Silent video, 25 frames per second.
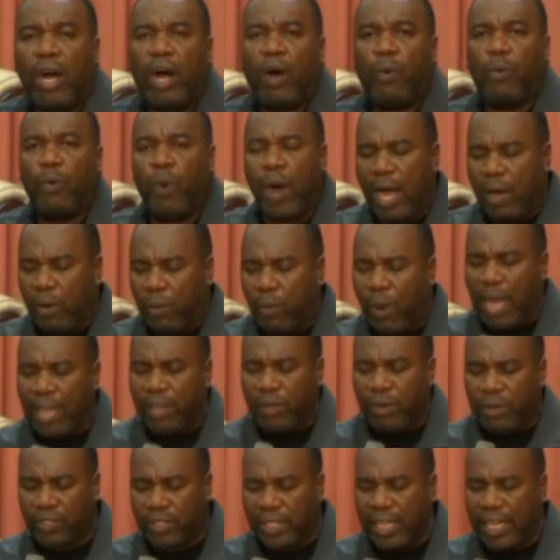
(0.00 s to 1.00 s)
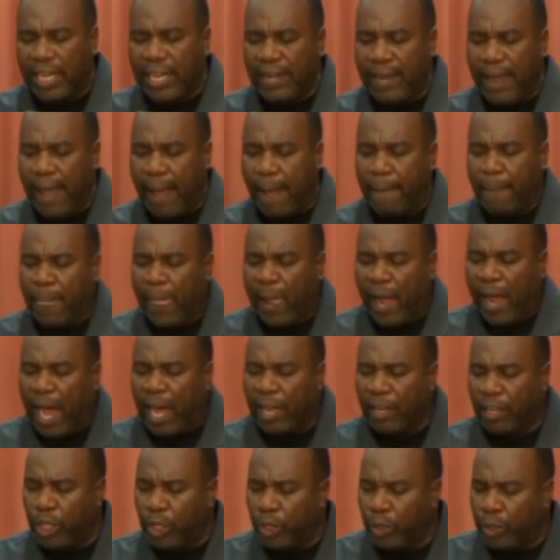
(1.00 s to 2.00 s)
Why you say that?
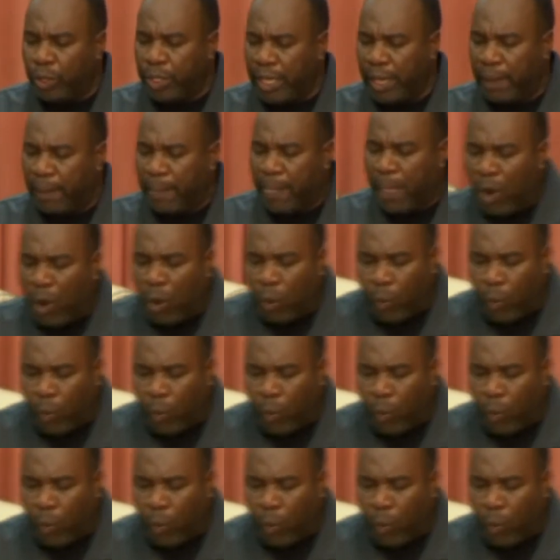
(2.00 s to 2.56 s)
Hallelujah.